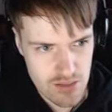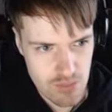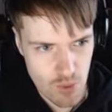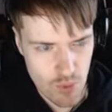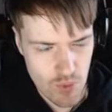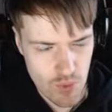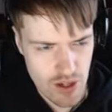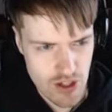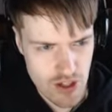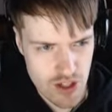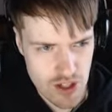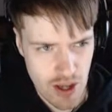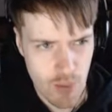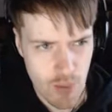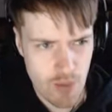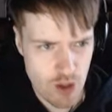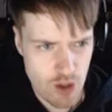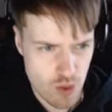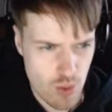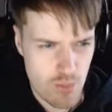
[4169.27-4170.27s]
More range
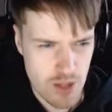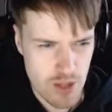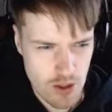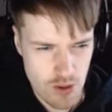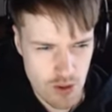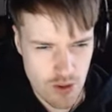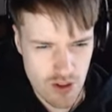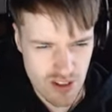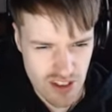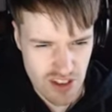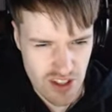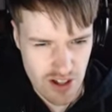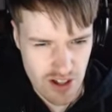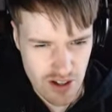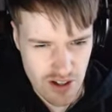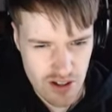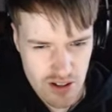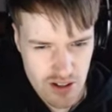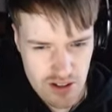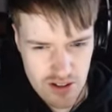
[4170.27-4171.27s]
damage would be good, I
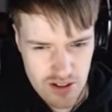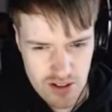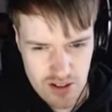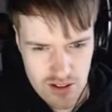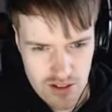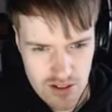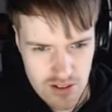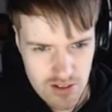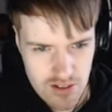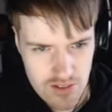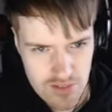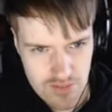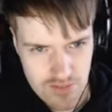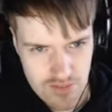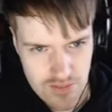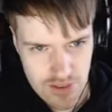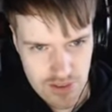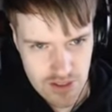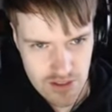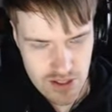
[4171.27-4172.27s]

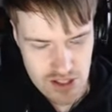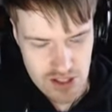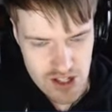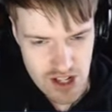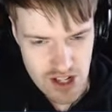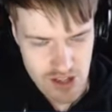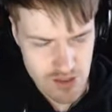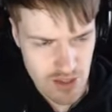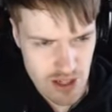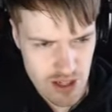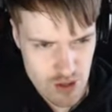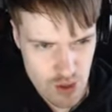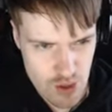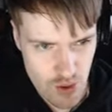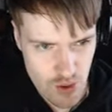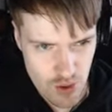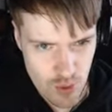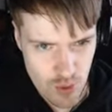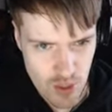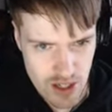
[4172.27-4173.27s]
think. Take them out a
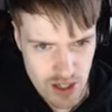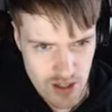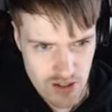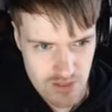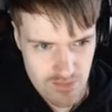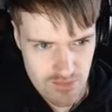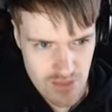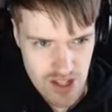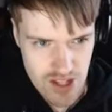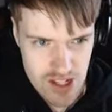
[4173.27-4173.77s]
lot quicker.